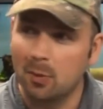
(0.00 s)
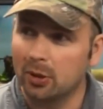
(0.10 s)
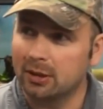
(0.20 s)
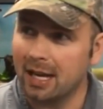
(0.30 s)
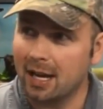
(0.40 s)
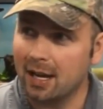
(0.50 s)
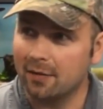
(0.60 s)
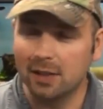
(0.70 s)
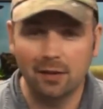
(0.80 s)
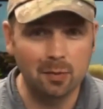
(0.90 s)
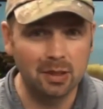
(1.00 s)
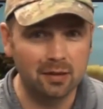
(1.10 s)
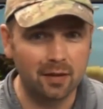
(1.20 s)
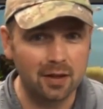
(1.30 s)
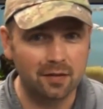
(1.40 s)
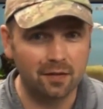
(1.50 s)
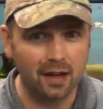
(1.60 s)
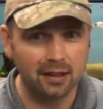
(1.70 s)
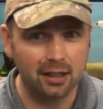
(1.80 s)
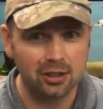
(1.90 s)
but I've never been a very
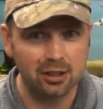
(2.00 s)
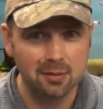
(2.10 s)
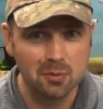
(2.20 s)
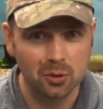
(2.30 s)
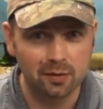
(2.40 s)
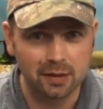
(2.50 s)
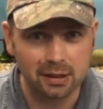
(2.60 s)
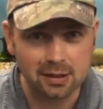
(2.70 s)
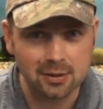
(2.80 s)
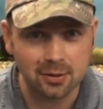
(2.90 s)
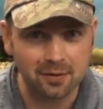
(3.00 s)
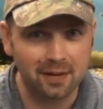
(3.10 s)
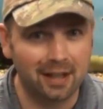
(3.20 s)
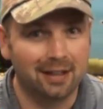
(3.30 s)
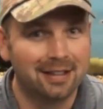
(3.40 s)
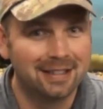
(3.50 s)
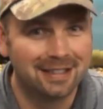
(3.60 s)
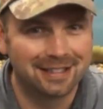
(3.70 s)
financially motivated sort of fella.